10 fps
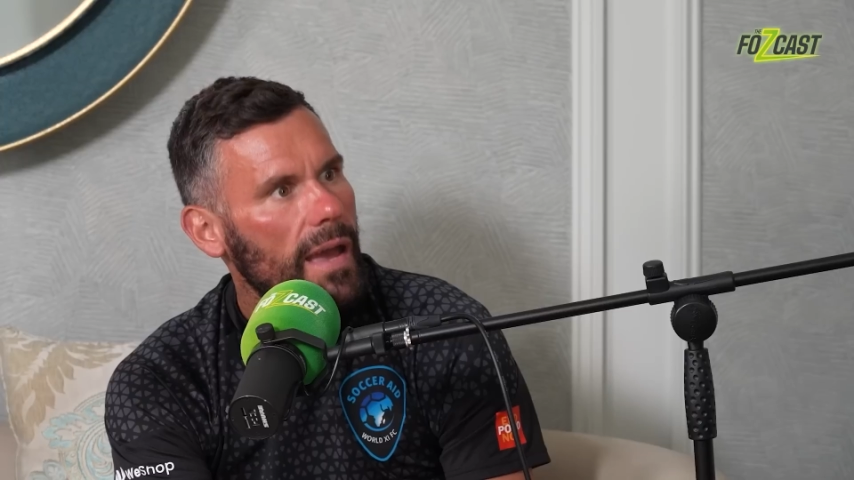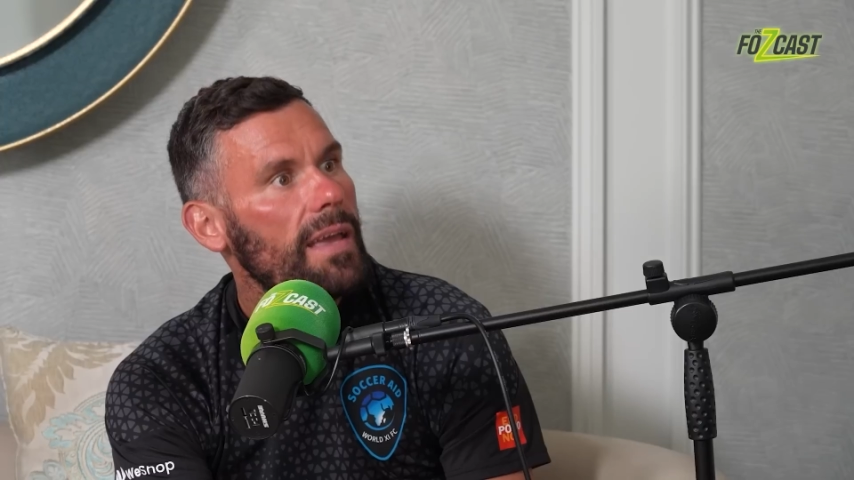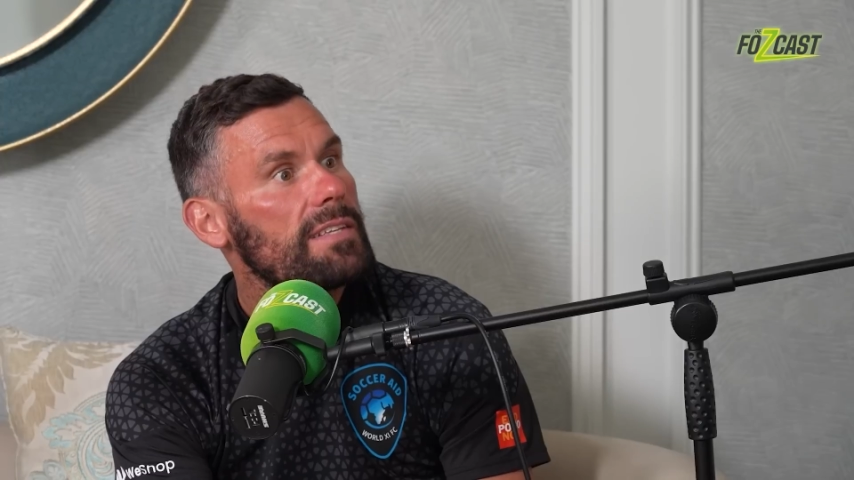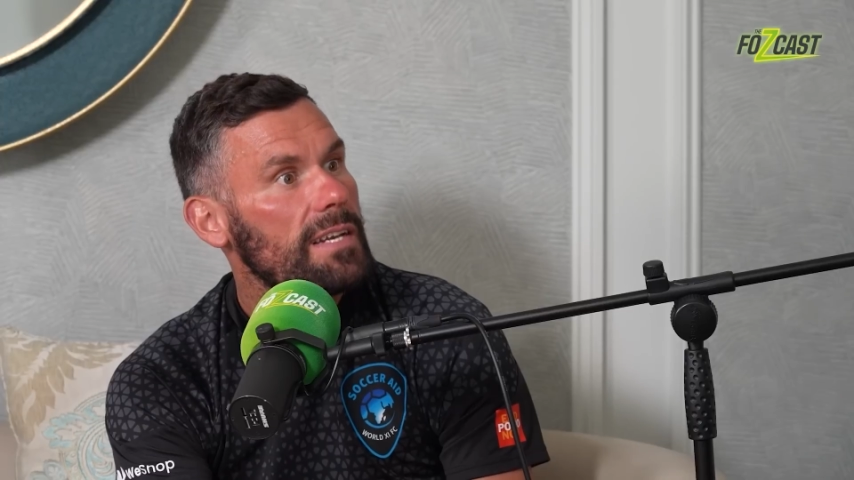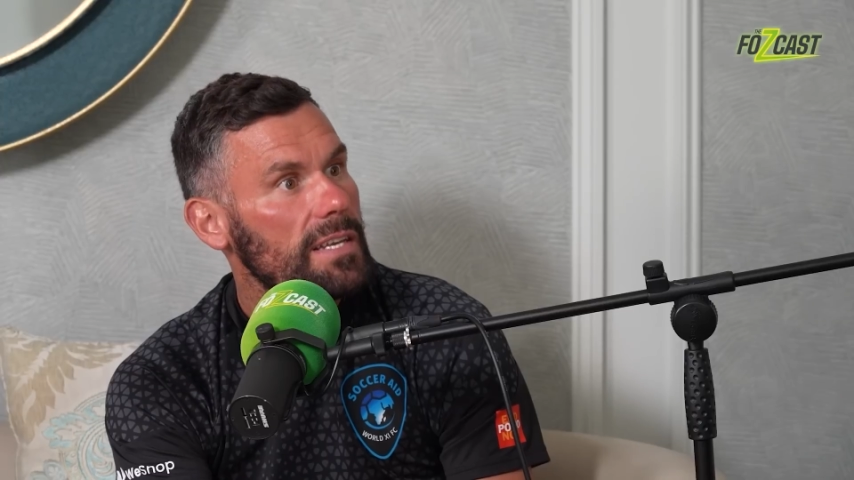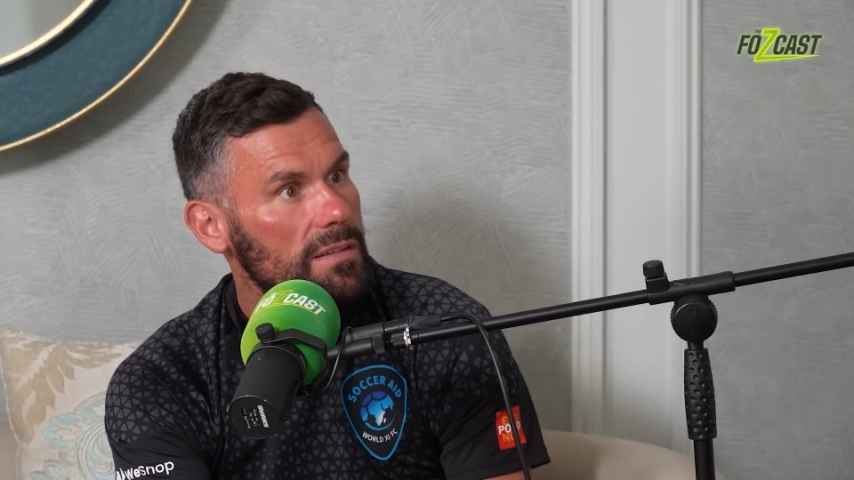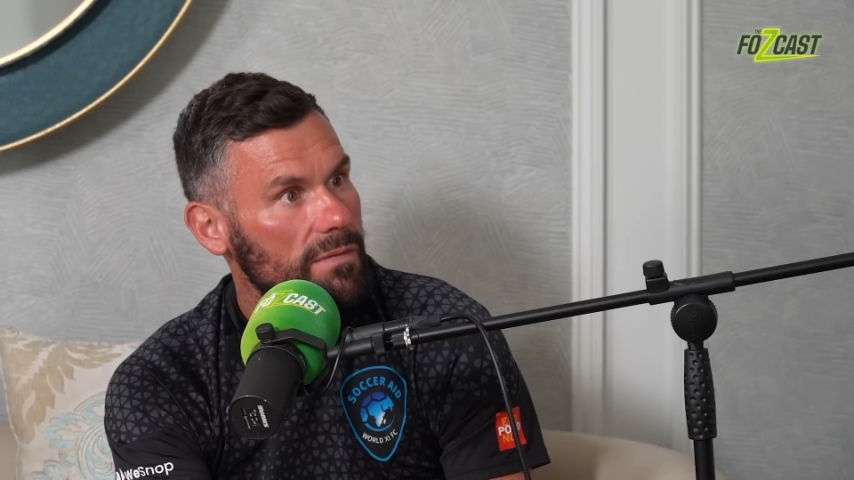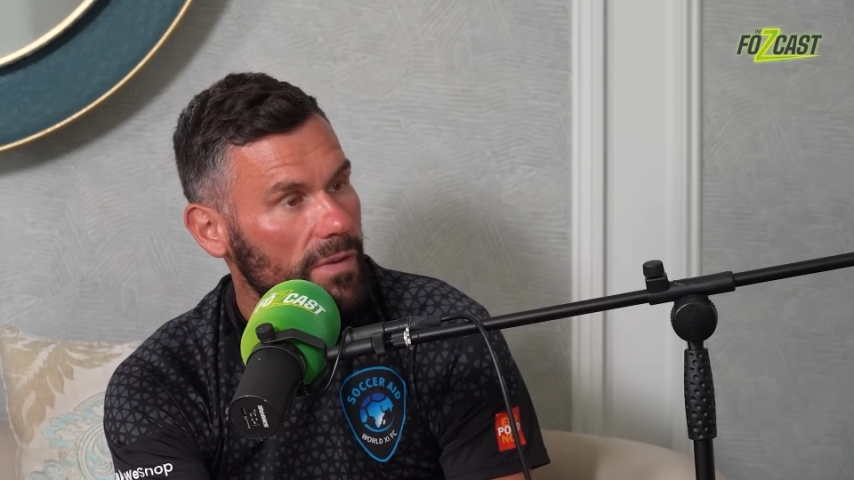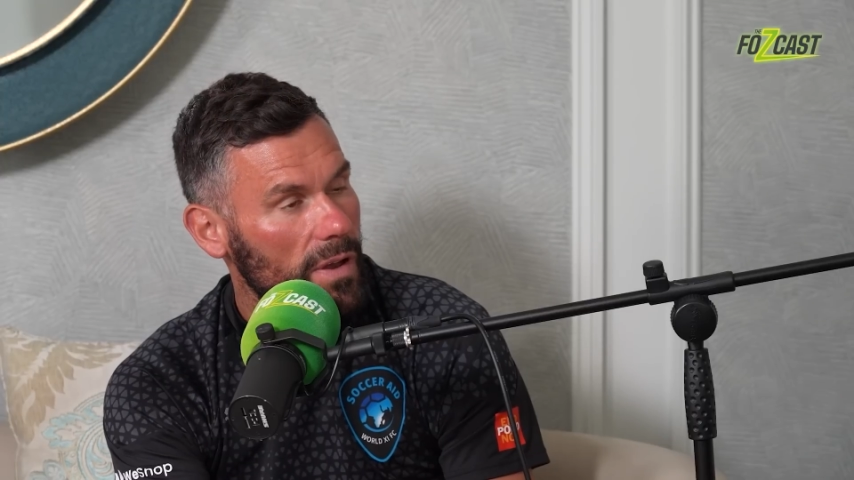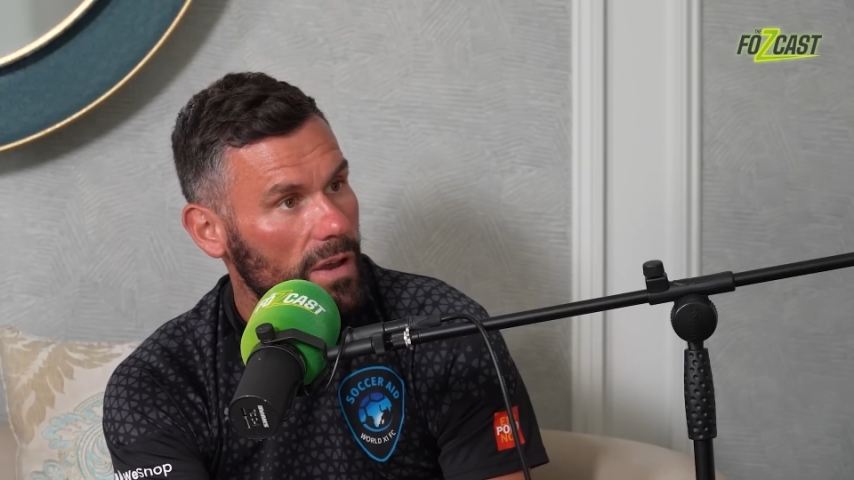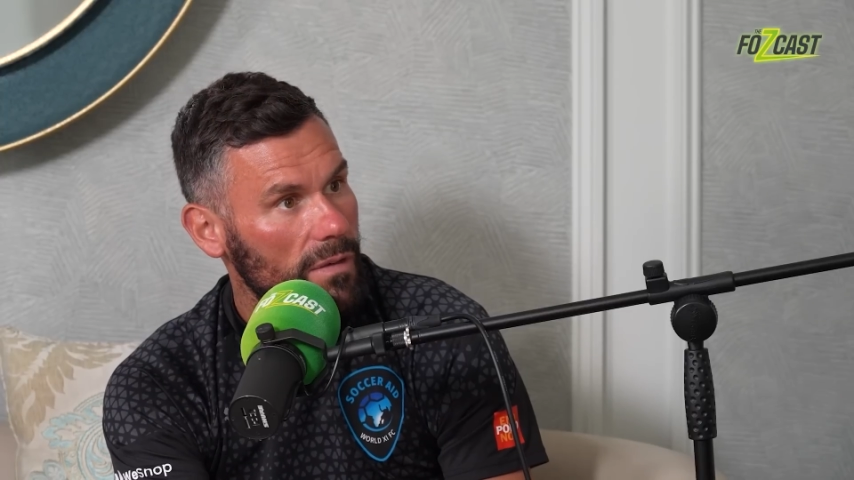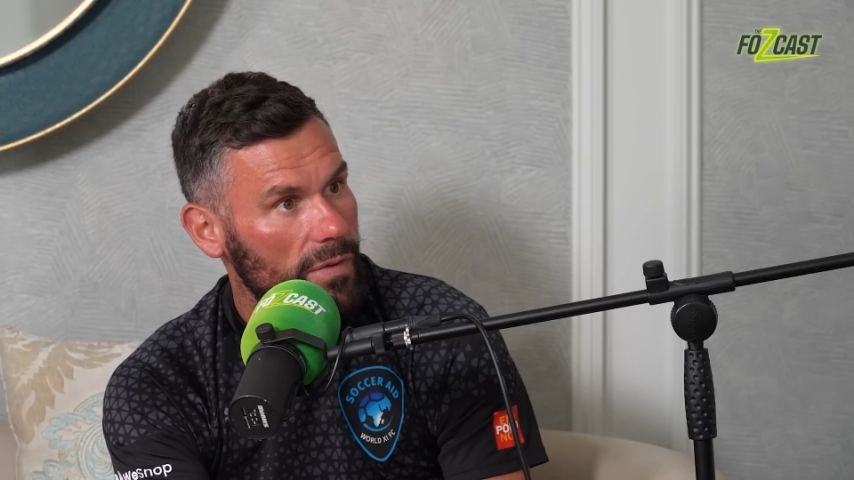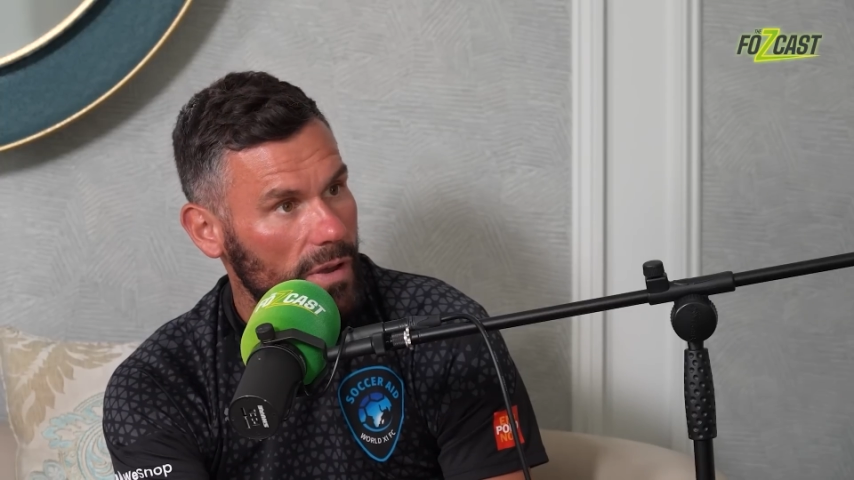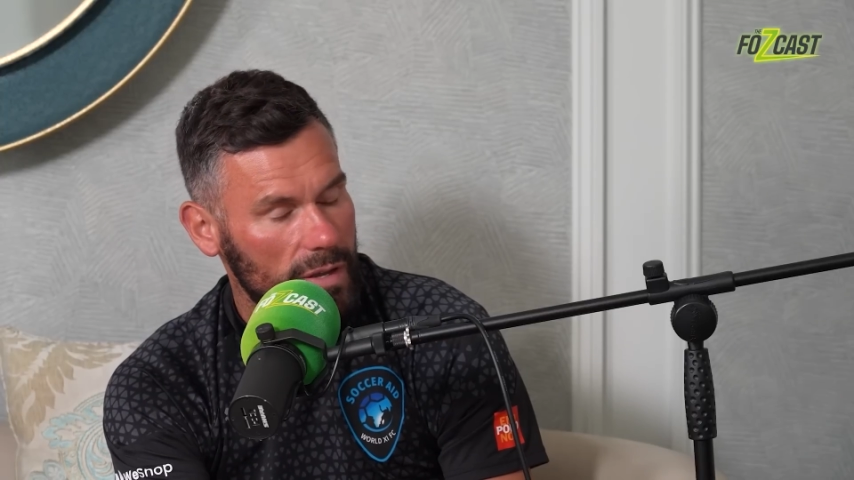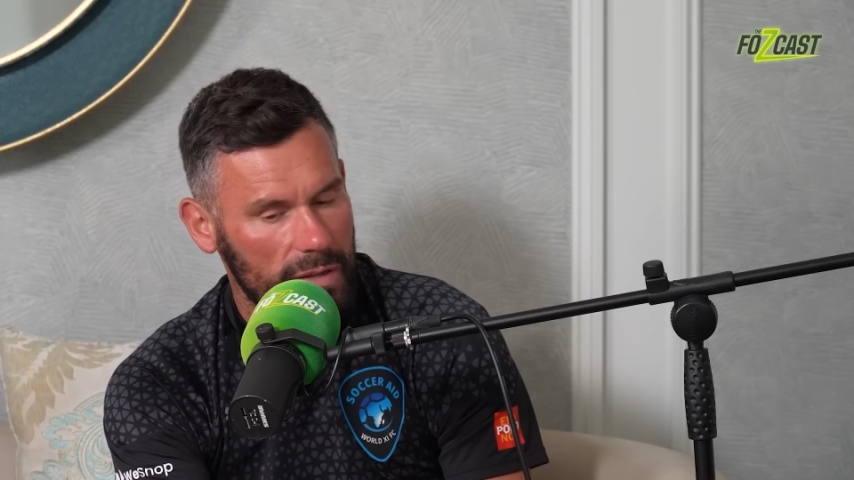Yeah, Italy
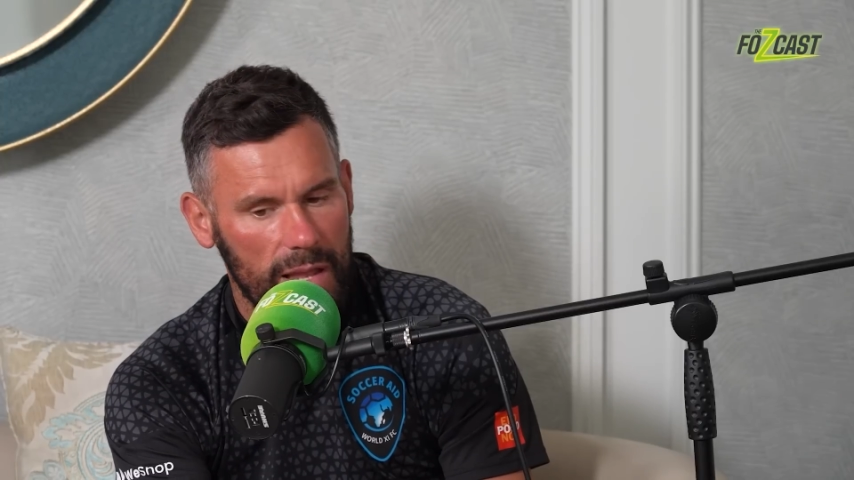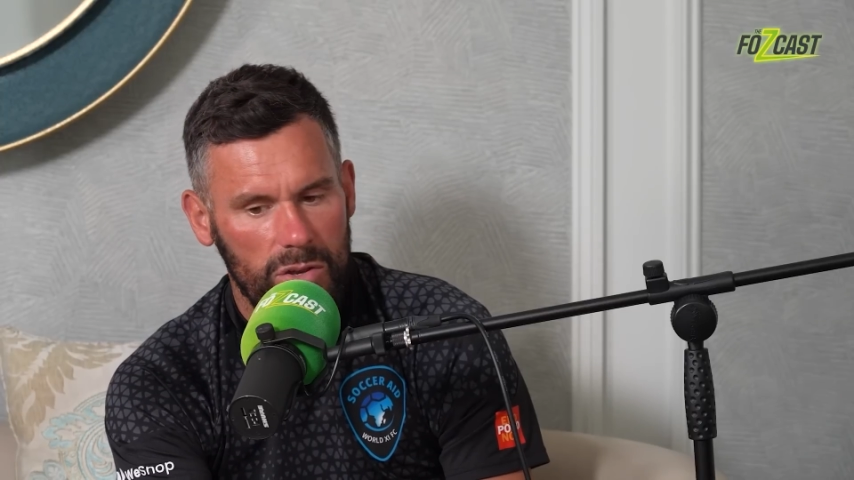first,